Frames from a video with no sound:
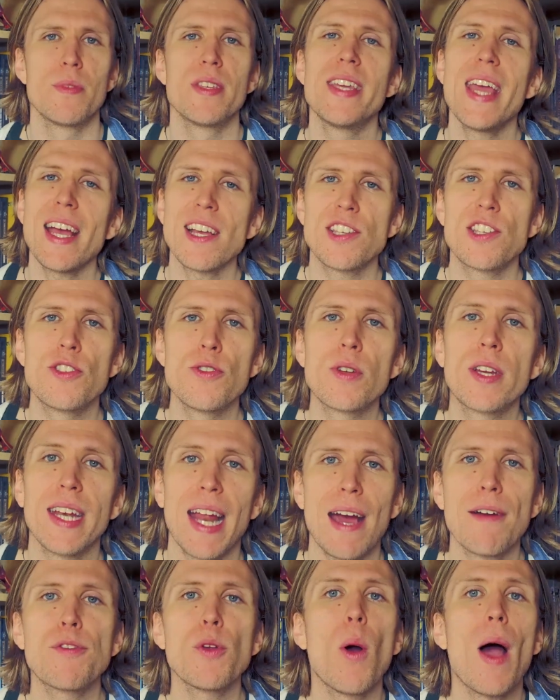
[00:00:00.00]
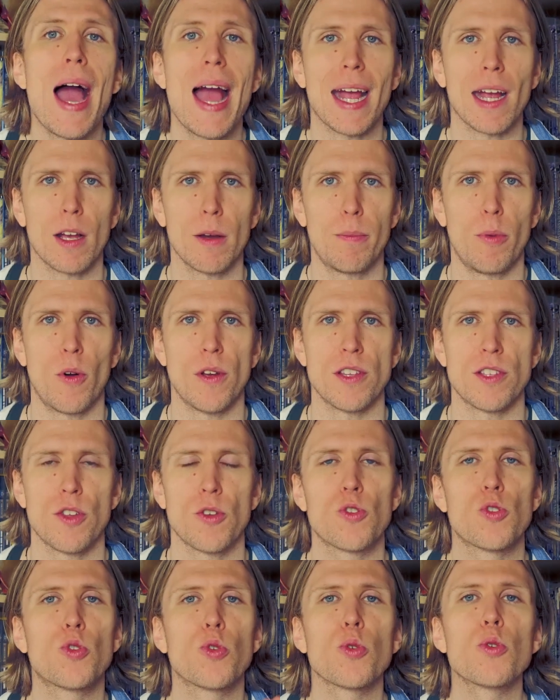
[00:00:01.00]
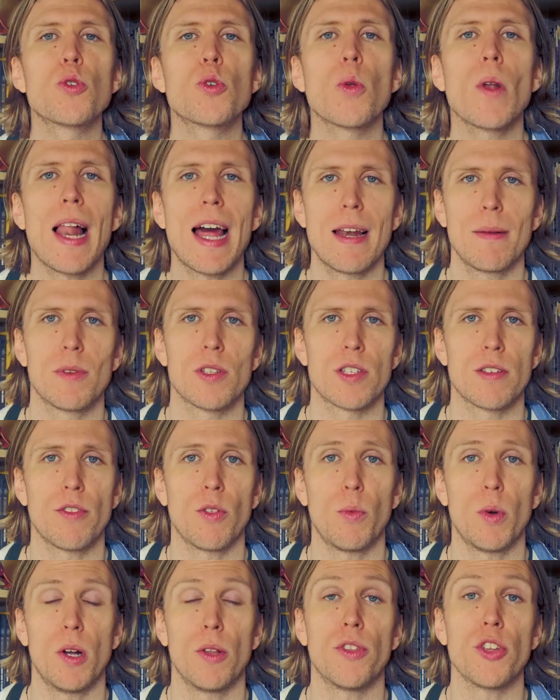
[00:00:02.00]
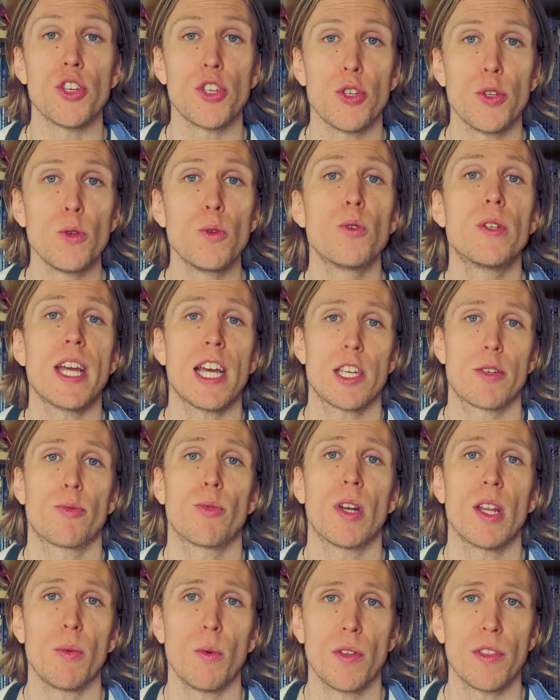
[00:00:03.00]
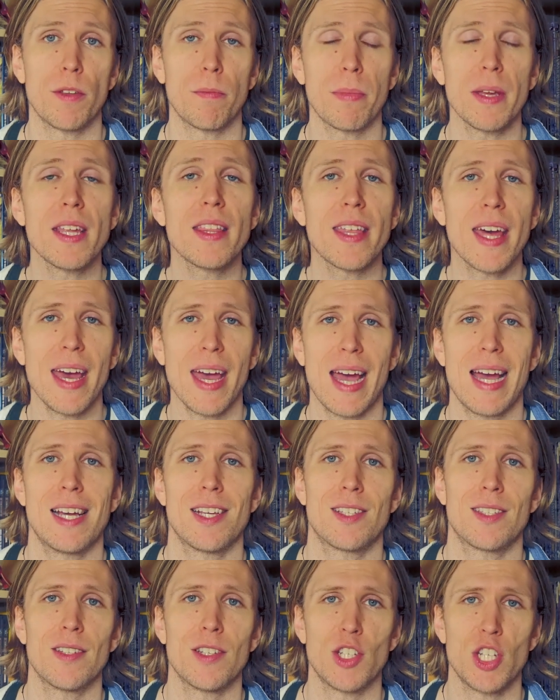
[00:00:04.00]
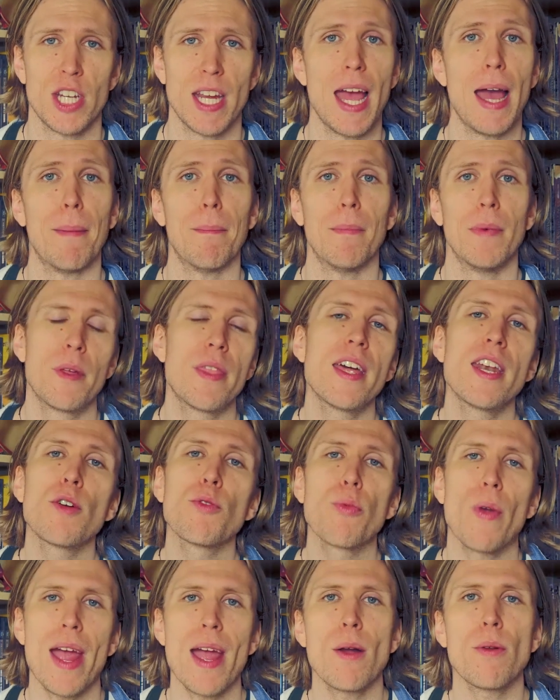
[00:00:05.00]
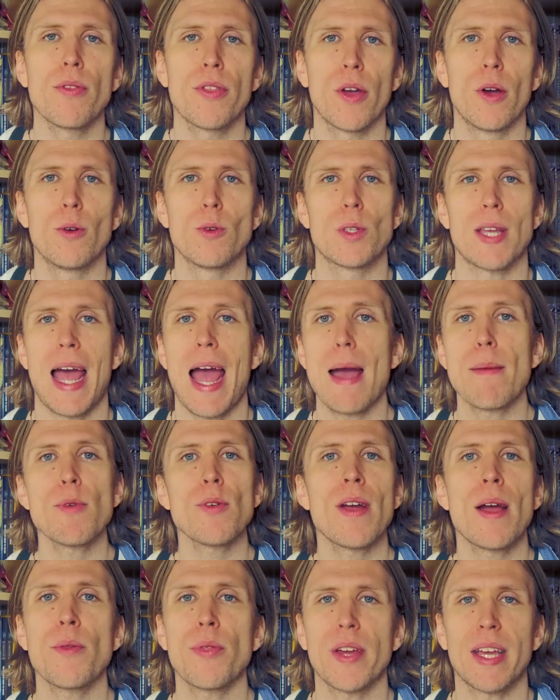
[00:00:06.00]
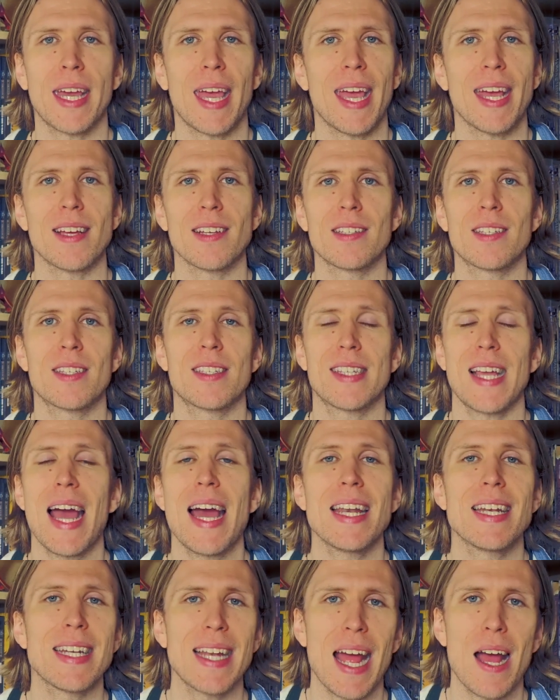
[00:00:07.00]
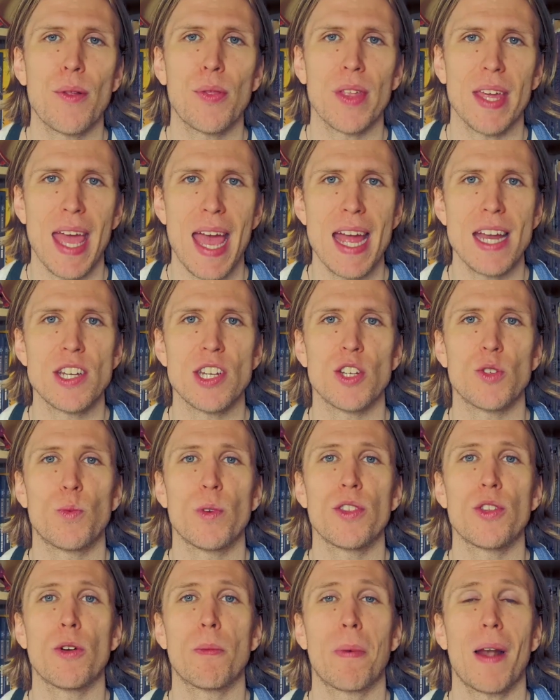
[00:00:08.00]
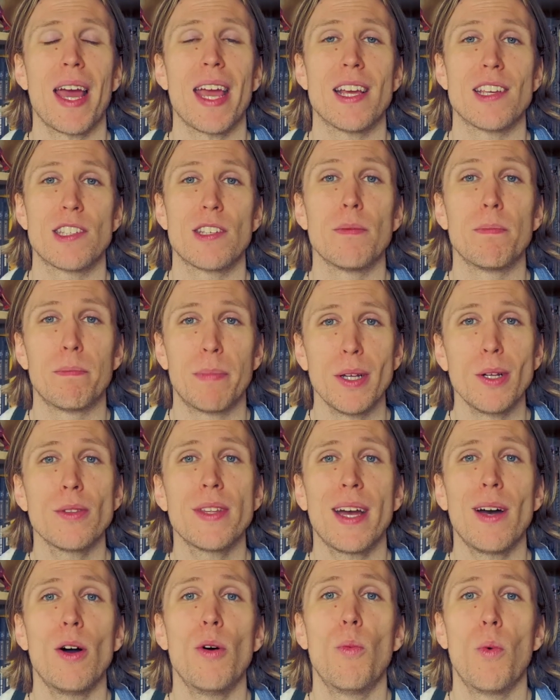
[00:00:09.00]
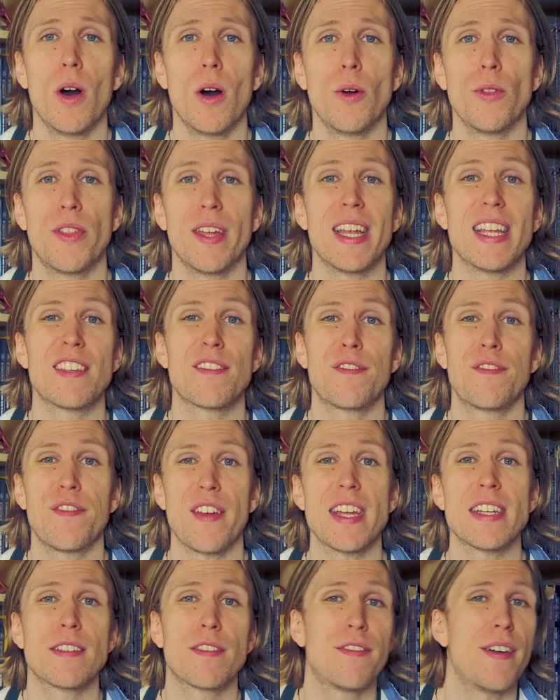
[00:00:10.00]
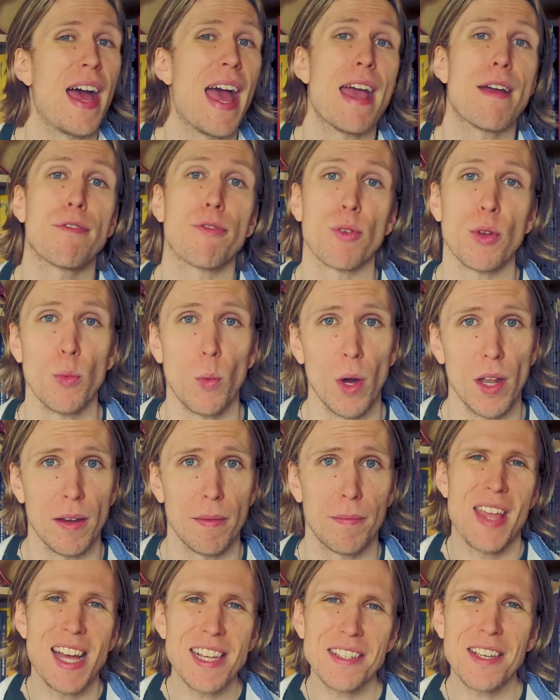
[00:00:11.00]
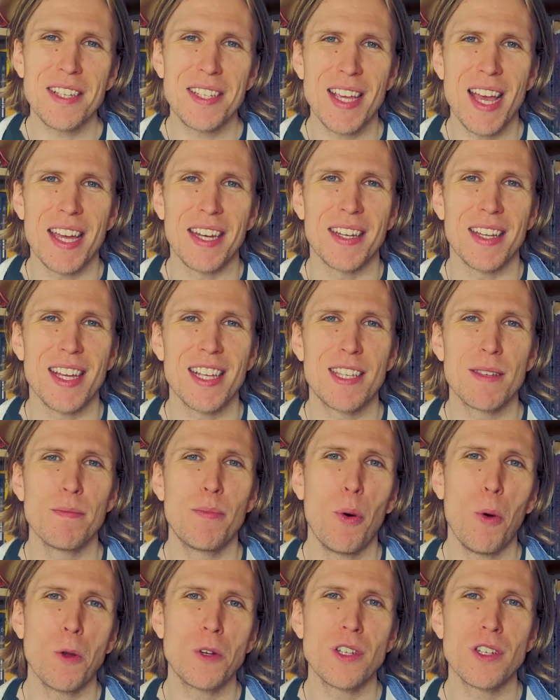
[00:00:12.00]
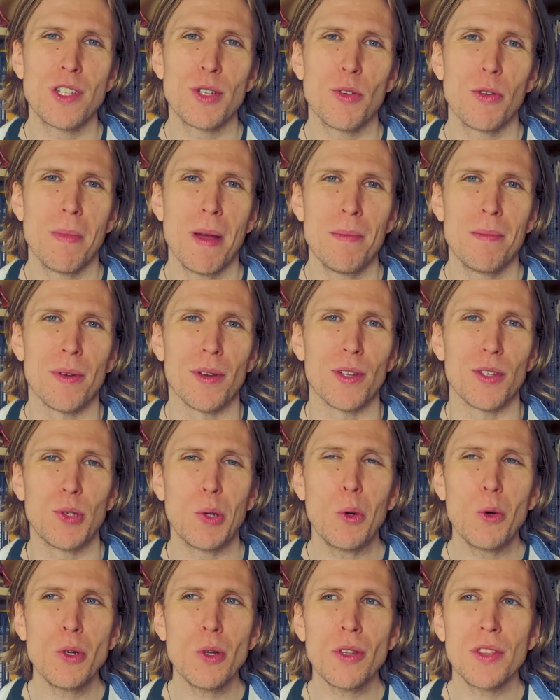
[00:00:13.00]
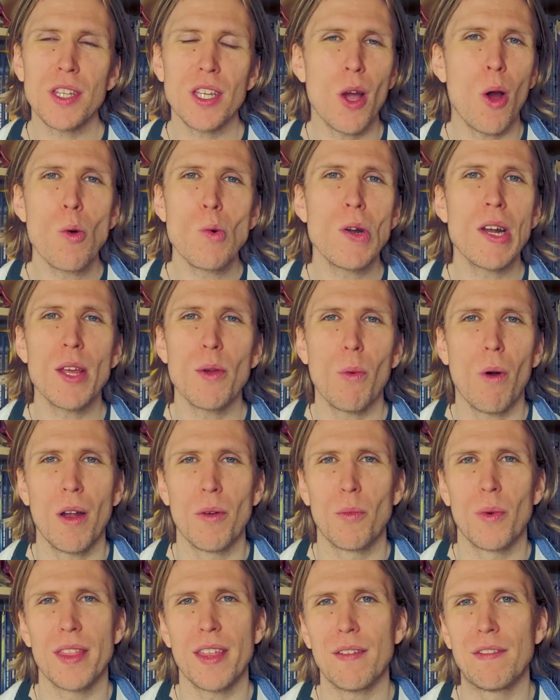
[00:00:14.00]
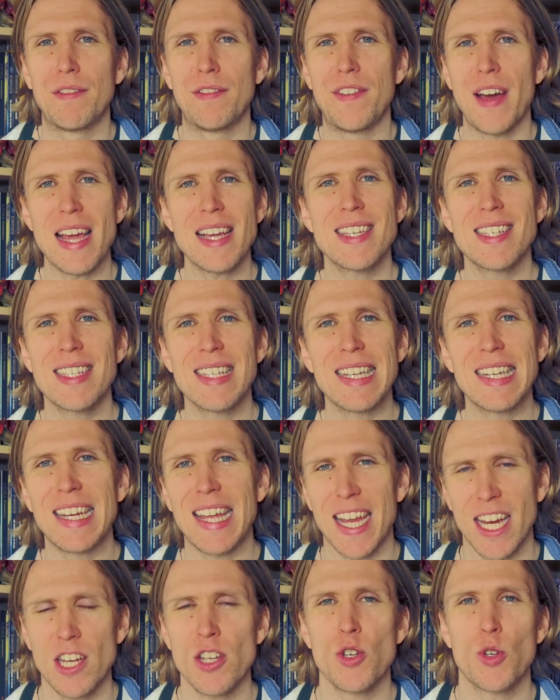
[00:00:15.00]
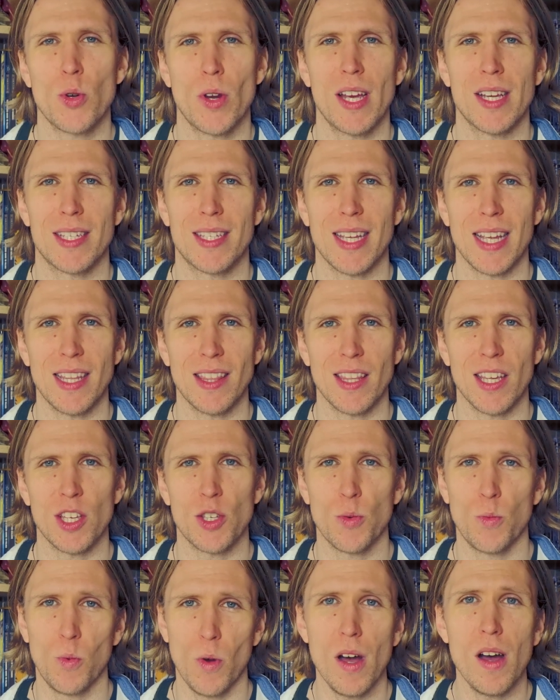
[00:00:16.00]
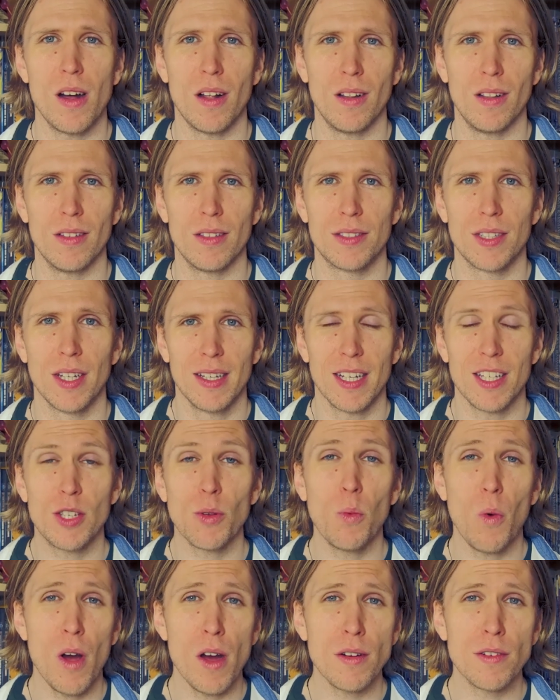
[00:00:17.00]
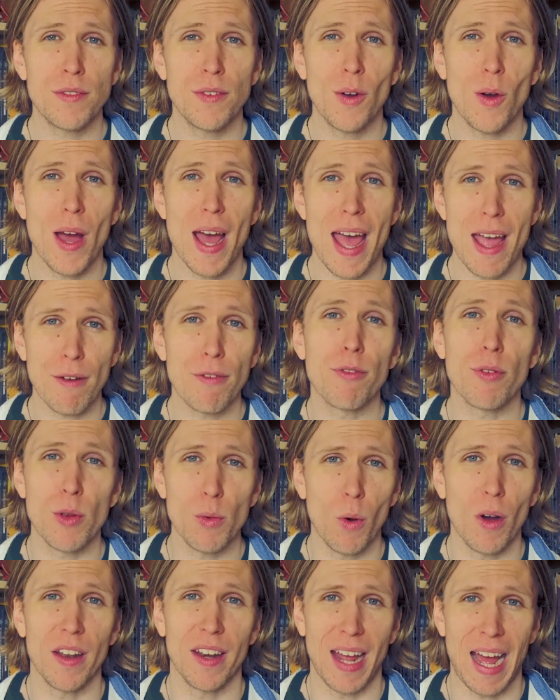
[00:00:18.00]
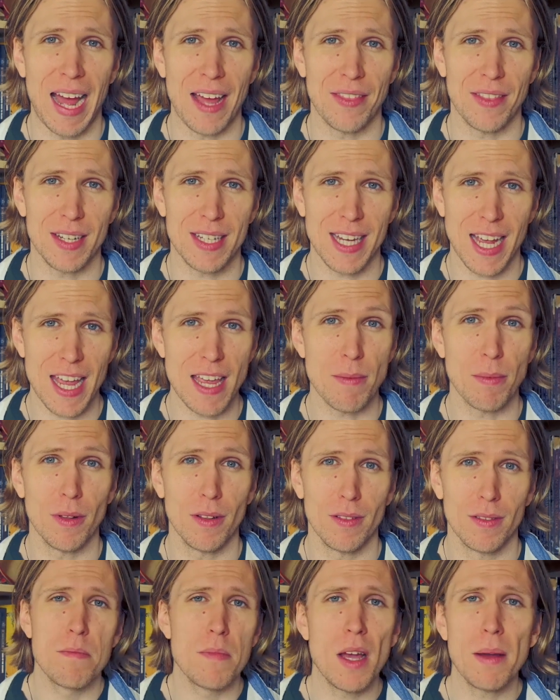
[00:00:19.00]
Yes, you can have your anchor points, those crucial elements of the world that you desperately want to be there as the GM. But then around those, hammer out the kinks, sand down the edges with your players to build out a world that is fit for everyone. As I said, it's important to remember, you're not the only one with a vested interest in this world. It's a world for everyone at the table.